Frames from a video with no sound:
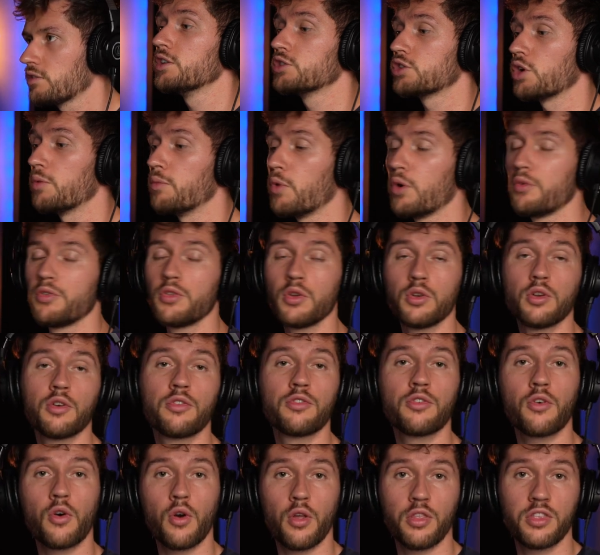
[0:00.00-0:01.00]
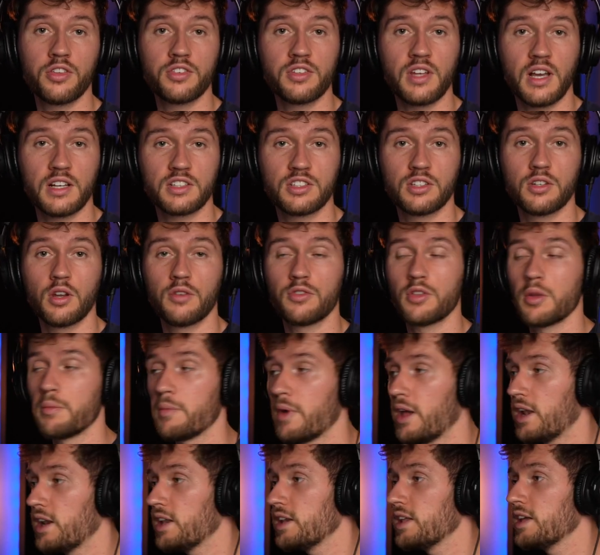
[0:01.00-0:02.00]
So move to the fourth section of the
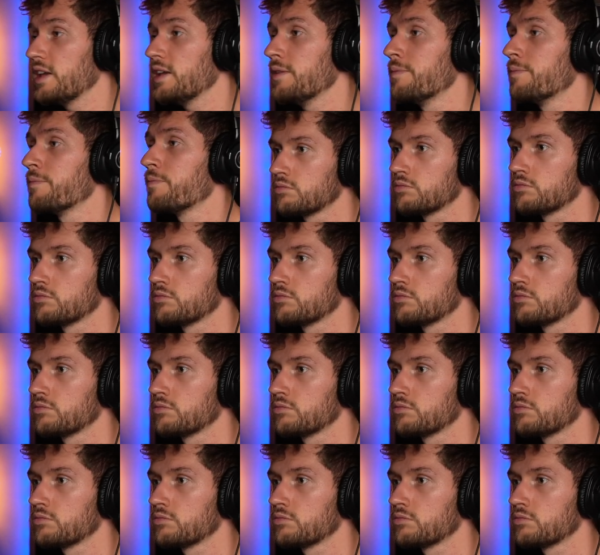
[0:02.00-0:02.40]
melody.